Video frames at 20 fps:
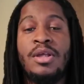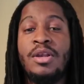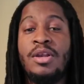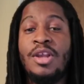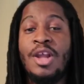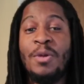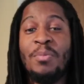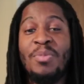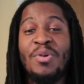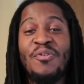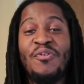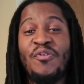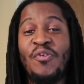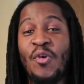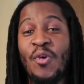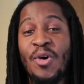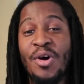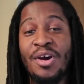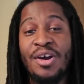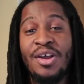Number
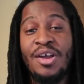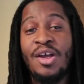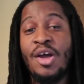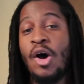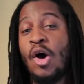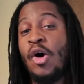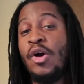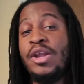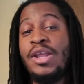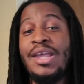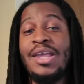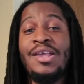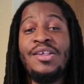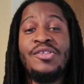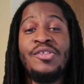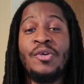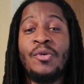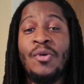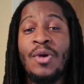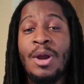four, on the
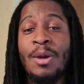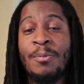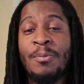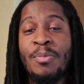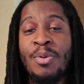Instagram